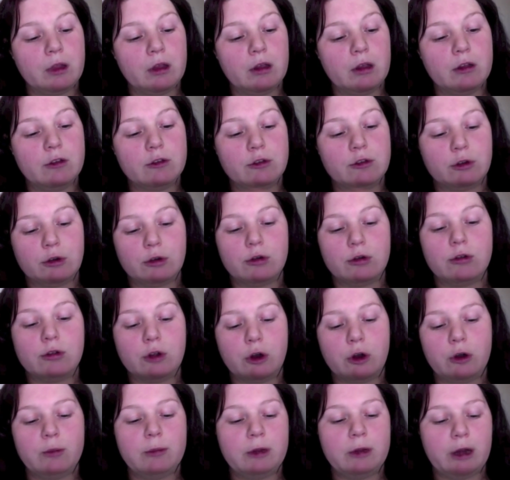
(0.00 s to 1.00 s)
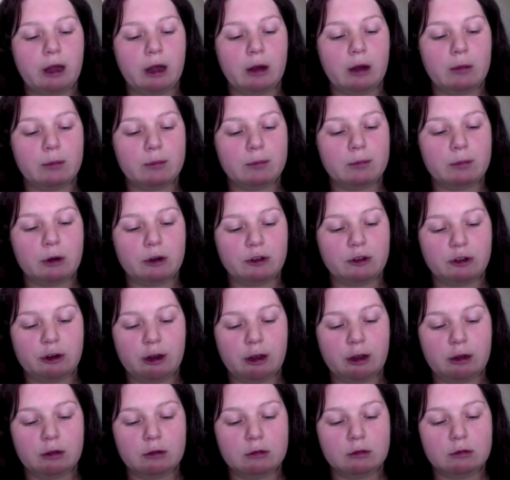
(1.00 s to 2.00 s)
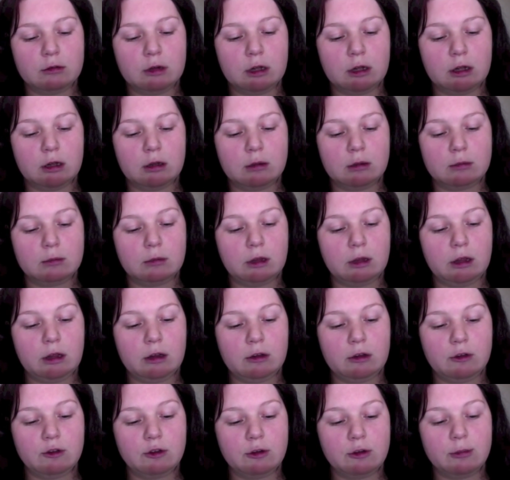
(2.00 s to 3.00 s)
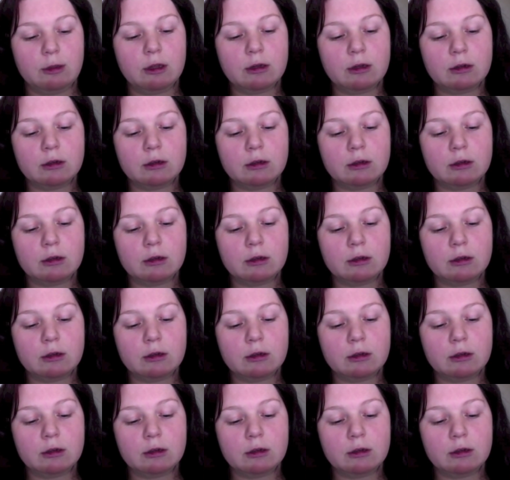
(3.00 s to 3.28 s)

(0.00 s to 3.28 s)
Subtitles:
So comb it out, brush it out, and trim it